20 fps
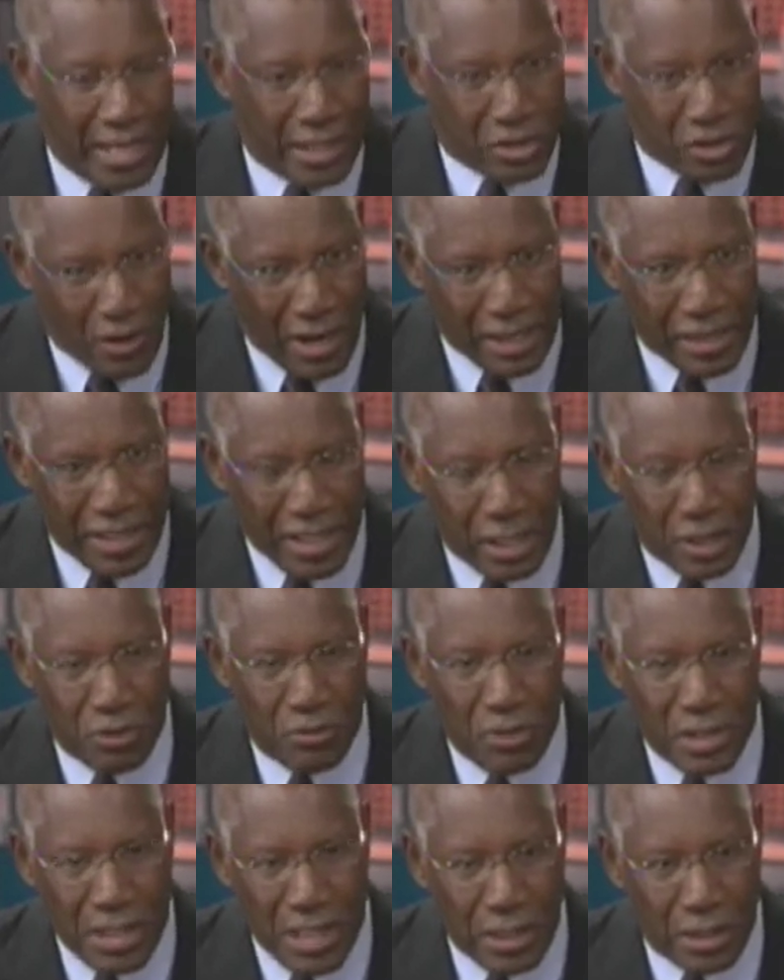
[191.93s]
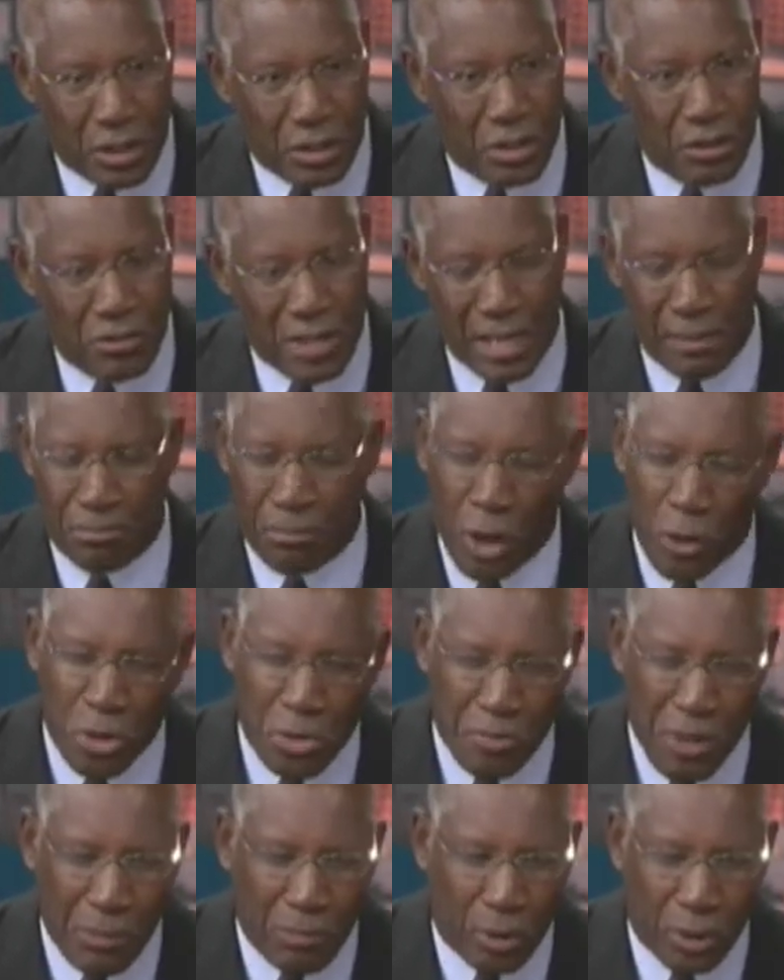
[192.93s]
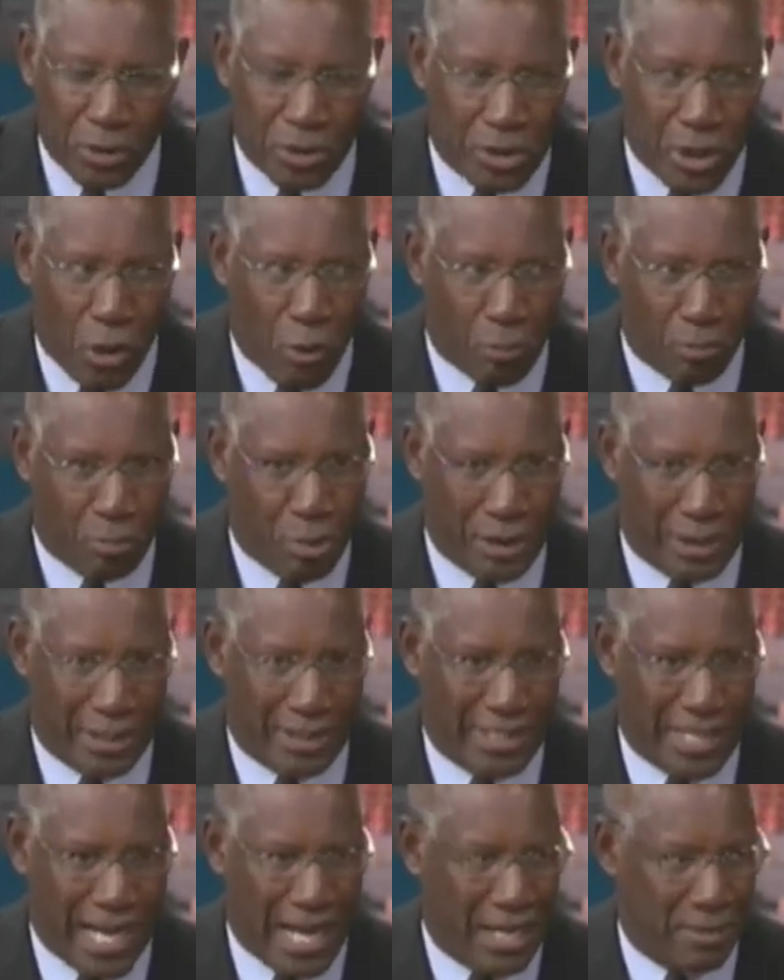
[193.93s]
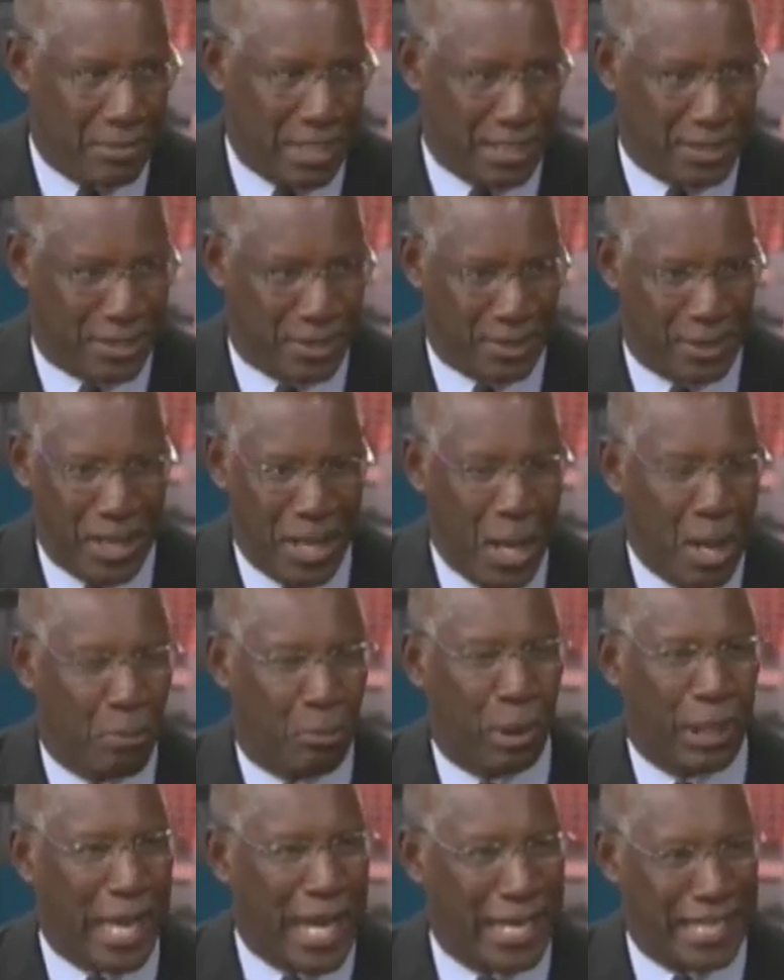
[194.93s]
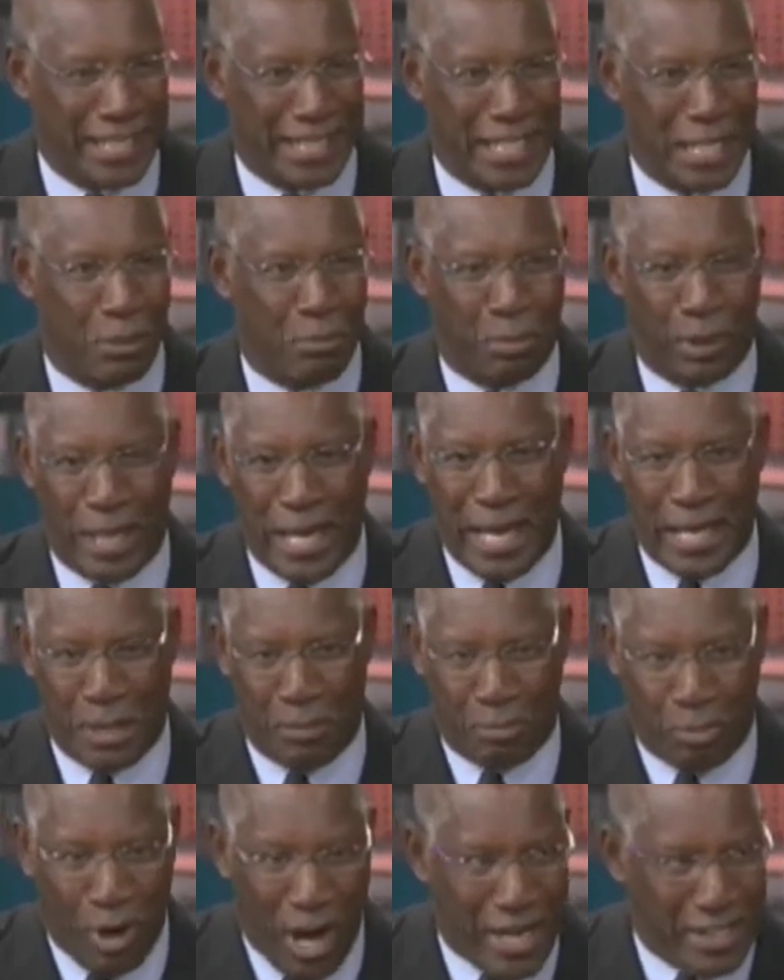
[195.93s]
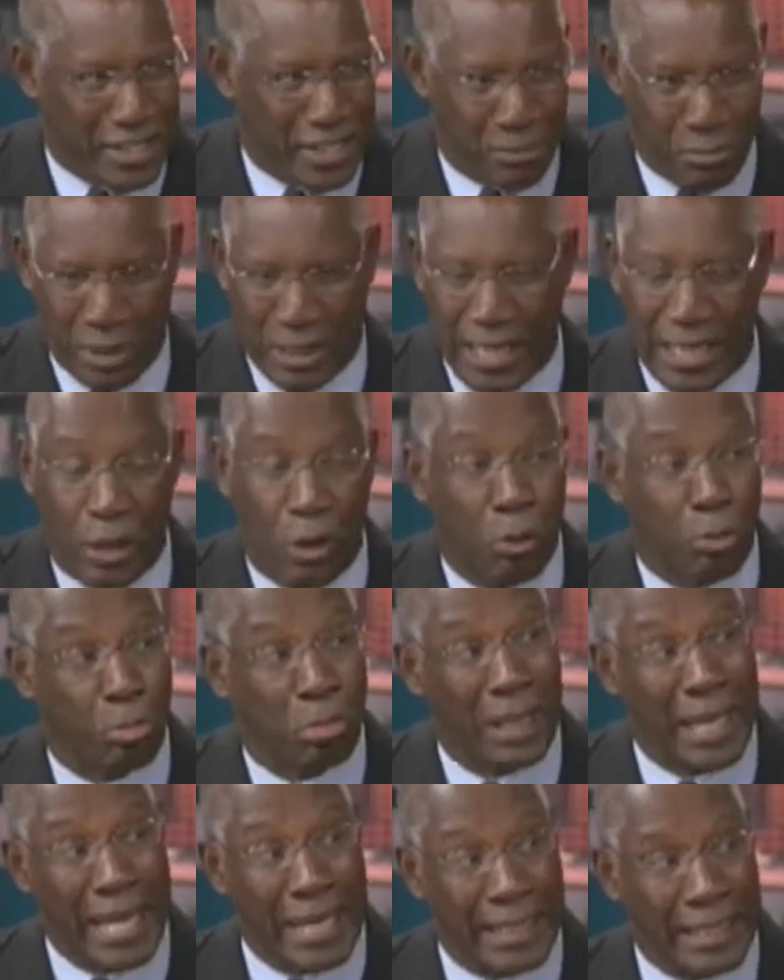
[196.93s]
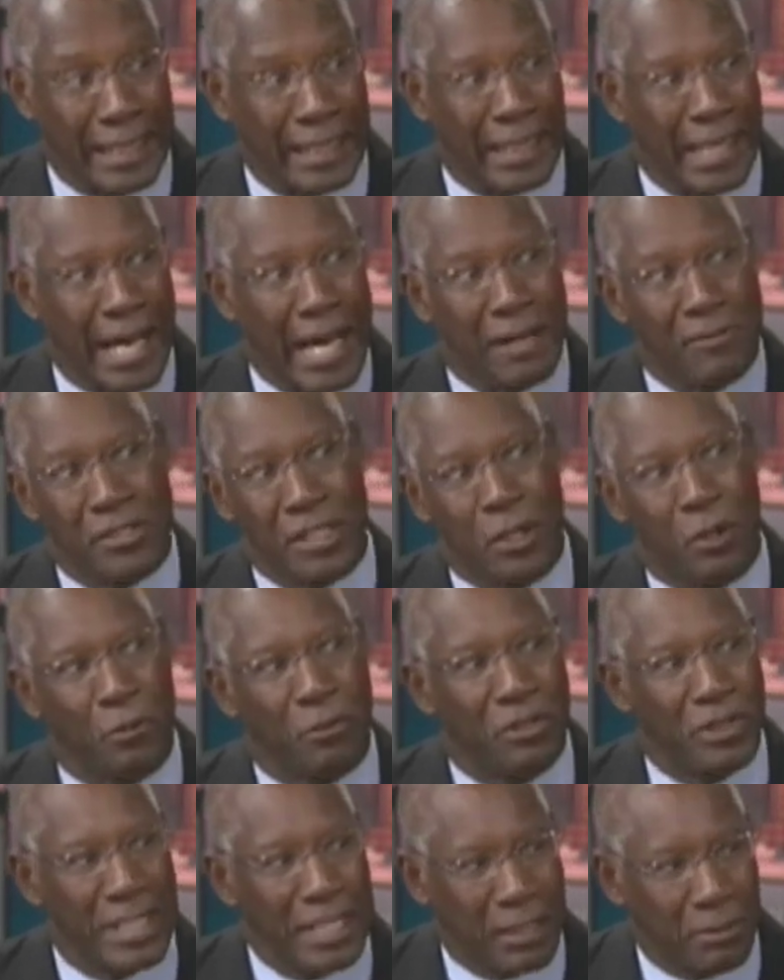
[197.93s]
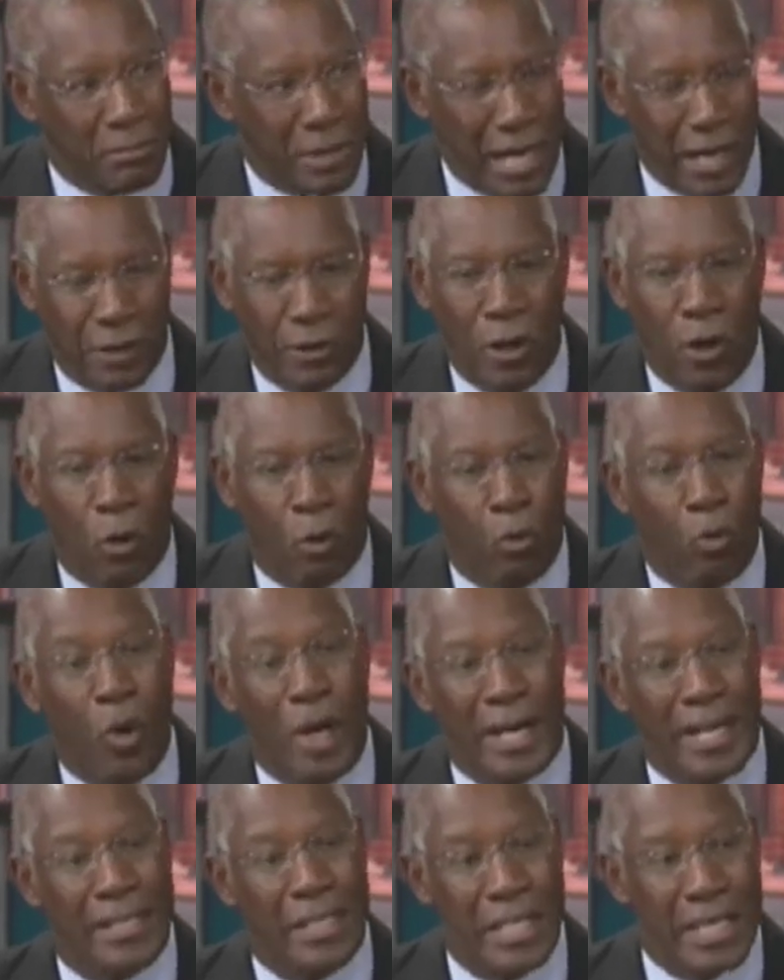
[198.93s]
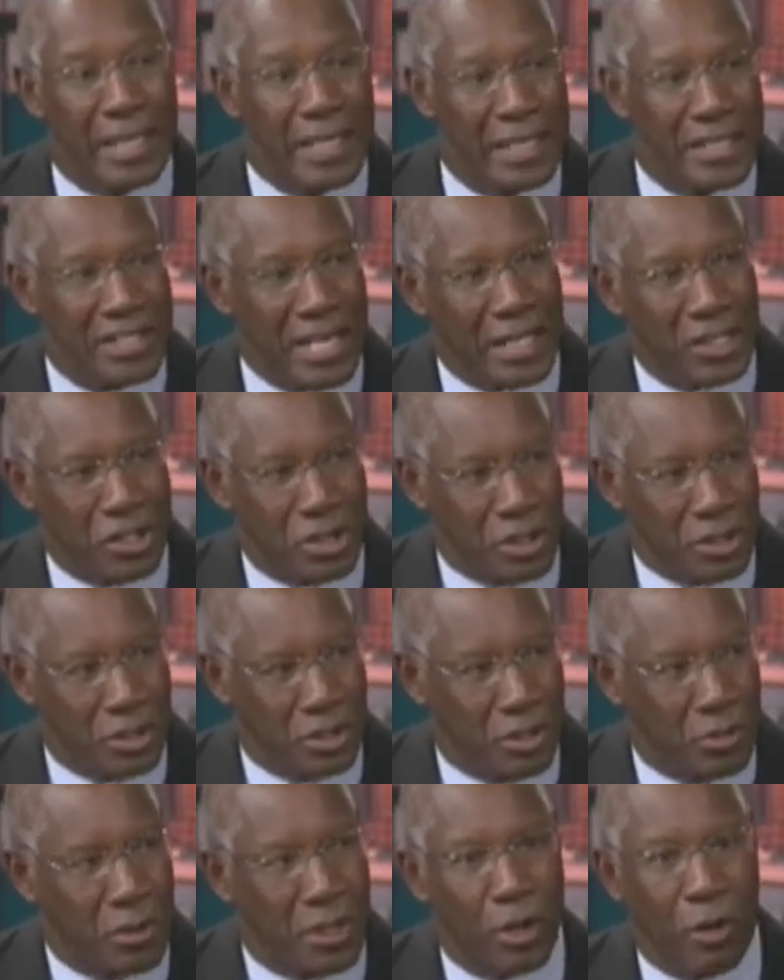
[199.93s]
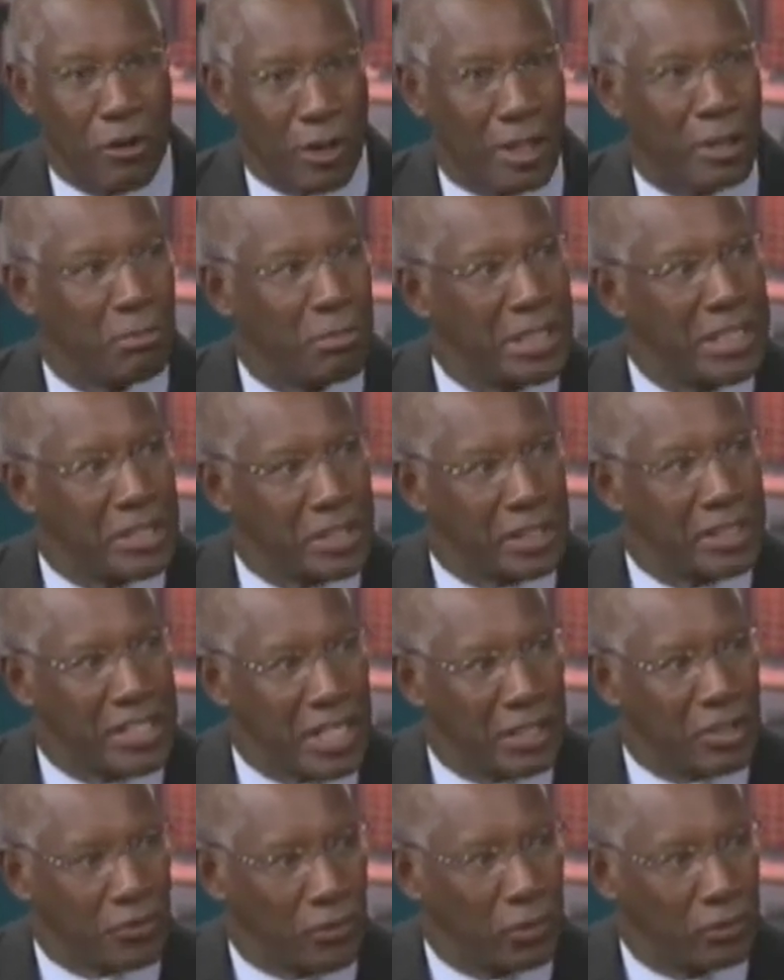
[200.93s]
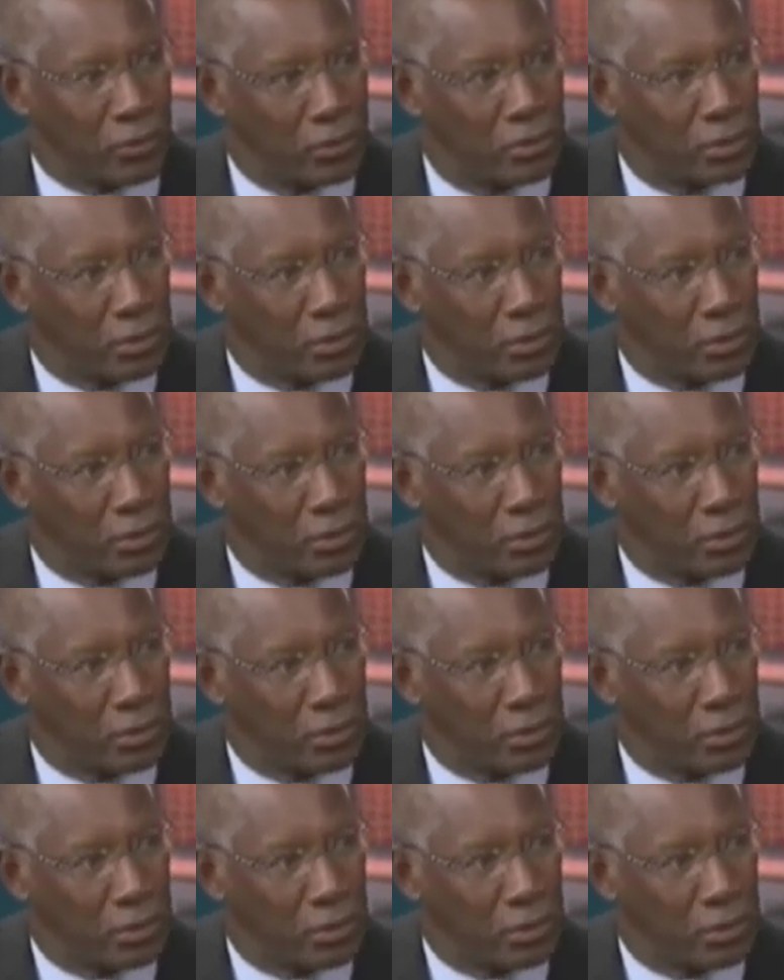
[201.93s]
And so I think you need to do that. Most people don't put the time into planning. They'll plan a project, but they don't plan their lives. They don't think about what it is I should do in order to be successful.